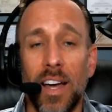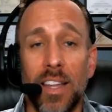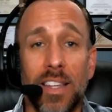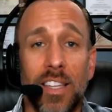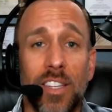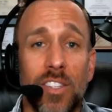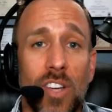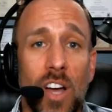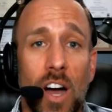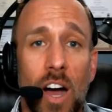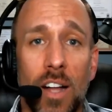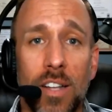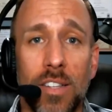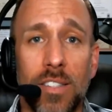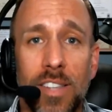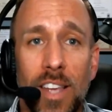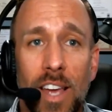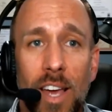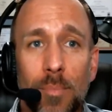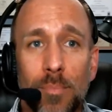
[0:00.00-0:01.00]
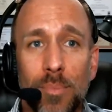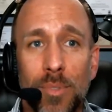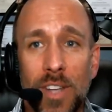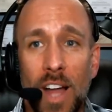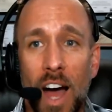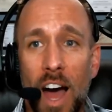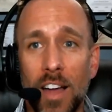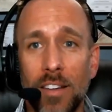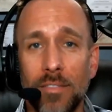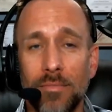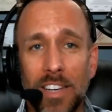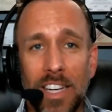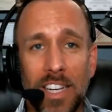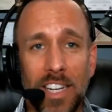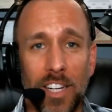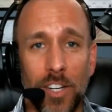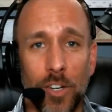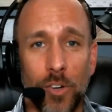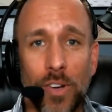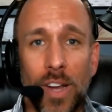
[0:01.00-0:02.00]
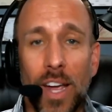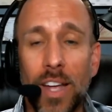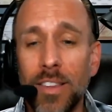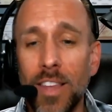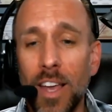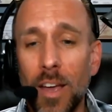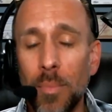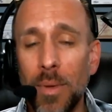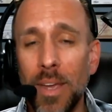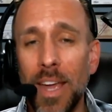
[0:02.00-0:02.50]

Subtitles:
these concepts, he didn't create them.